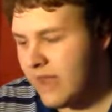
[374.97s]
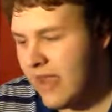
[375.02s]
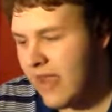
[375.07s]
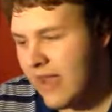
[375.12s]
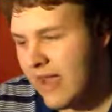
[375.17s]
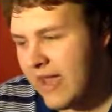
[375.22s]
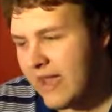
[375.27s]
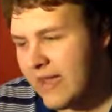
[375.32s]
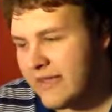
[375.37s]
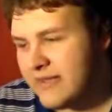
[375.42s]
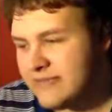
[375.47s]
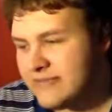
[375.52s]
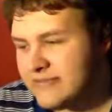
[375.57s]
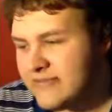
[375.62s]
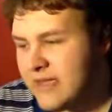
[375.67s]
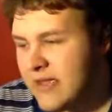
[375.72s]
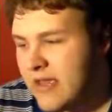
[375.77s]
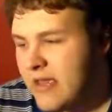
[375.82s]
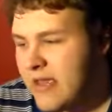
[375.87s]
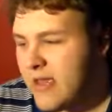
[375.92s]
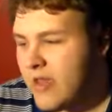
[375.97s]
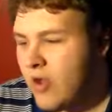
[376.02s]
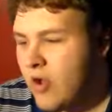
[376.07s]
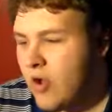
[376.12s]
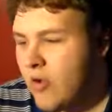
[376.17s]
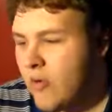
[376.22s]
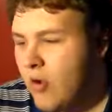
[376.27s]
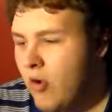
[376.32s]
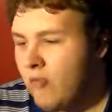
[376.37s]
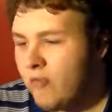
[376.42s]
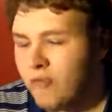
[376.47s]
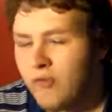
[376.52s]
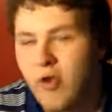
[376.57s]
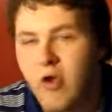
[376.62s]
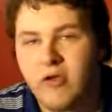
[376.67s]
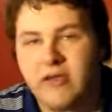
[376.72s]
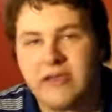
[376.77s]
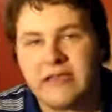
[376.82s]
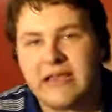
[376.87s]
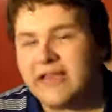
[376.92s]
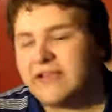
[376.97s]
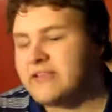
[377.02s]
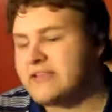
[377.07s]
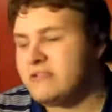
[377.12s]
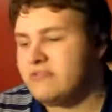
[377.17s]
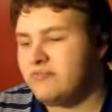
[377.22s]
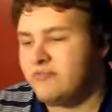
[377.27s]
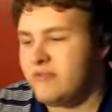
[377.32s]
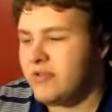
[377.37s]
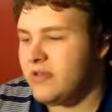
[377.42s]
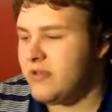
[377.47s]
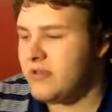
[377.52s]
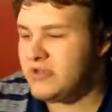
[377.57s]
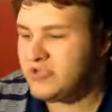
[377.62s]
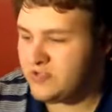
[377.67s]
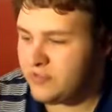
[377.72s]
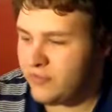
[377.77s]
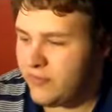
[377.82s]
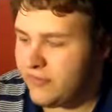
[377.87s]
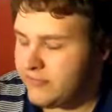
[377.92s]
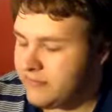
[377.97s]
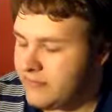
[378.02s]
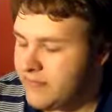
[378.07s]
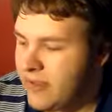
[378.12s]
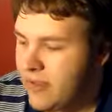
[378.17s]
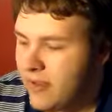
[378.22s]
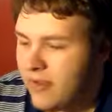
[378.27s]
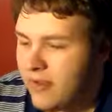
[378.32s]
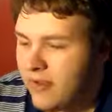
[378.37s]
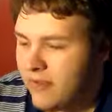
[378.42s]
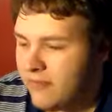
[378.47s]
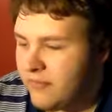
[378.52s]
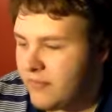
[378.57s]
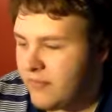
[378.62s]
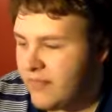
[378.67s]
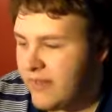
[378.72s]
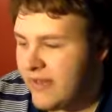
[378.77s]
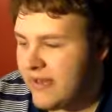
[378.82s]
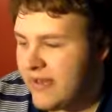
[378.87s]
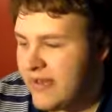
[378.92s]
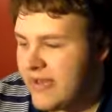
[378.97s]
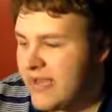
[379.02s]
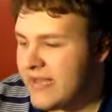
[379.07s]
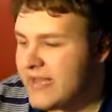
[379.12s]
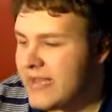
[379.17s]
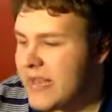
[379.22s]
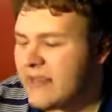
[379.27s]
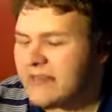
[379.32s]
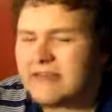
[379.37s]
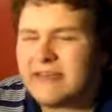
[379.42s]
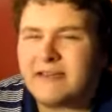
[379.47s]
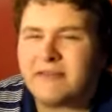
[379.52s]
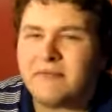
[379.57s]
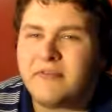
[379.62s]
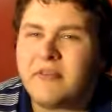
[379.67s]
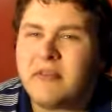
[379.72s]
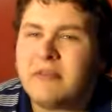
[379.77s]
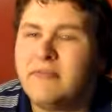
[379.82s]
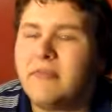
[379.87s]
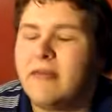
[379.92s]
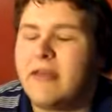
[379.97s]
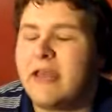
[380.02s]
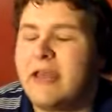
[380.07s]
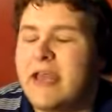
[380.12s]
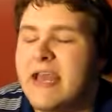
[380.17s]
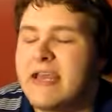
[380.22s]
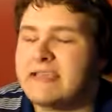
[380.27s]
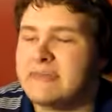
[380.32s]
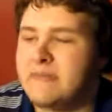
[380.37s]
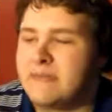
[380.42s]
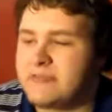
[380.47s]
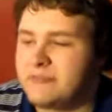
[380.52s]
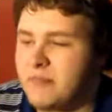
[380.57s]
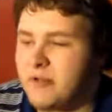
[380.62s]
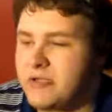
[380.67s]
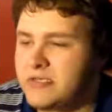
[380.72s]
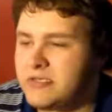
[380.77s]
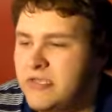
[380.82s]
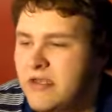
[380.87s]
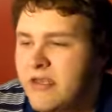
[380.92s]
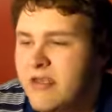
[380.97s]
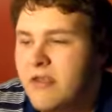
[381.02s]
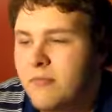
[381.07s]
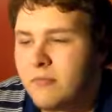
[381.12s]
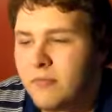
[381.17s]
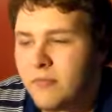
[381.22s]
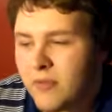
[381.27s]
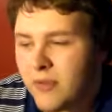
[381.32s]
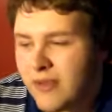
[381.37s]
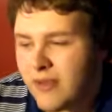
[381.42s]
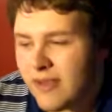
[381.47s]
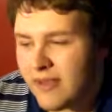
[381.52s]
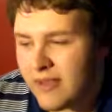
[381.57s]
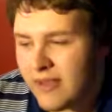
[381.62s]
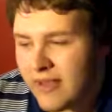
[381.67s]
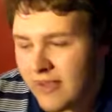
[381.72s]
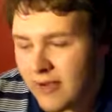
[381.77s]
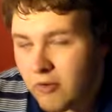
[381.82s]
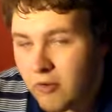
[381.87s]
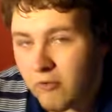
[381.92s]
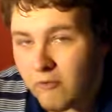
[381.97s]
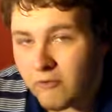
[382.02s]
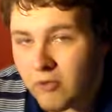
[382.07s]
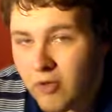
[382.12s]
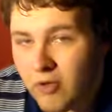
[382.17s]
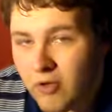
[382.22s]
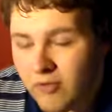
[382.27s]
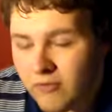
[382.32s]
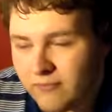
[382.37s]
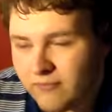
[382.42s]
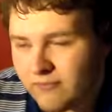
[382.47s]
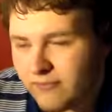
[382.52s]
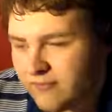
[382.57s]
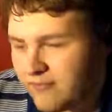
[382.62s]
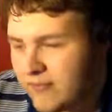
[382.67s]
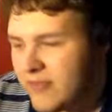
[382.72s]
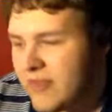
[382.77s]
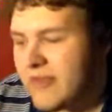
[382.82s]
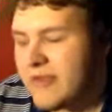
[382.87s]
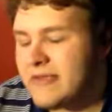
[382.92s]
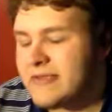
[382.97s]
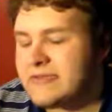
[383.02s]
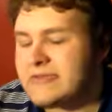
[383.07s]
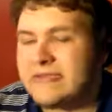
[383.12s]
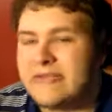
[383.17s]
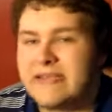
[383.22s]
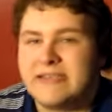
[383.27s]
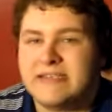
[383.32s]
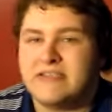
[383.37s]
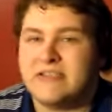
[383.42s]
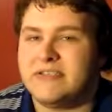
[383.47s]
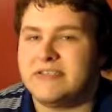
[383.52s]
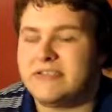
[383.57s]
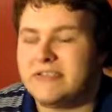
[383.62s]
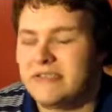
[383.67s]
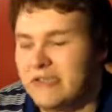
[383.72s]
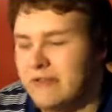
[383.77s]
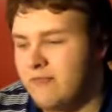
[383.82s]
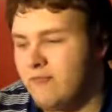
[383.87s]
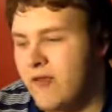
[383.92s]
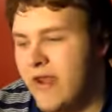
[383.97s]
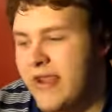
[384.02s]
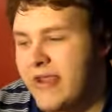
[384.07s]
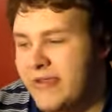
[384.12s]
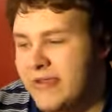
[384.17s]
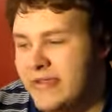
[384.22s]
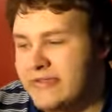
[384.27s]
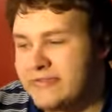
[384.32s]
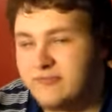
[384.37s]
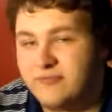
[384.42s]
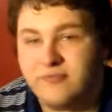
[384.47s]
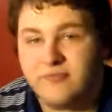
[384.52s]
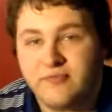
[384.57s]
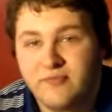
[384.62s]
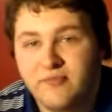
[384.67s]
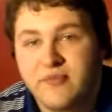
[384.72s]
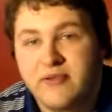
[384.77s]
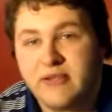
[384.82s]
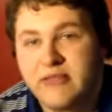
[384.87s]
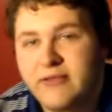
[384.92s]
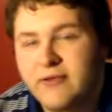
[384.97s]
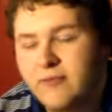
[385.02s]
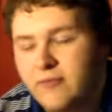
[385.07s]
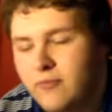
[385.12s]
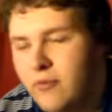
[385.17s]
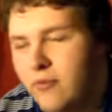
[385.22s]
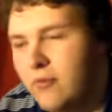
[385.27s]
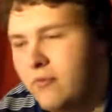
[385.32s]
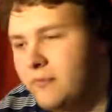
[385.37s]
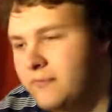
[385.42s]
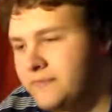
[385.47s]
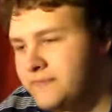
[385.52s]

and overall, he, I just really enjoyed uh, playing it. I n- didn't really play it as much, but and overall things, it's just Raiden is really cool.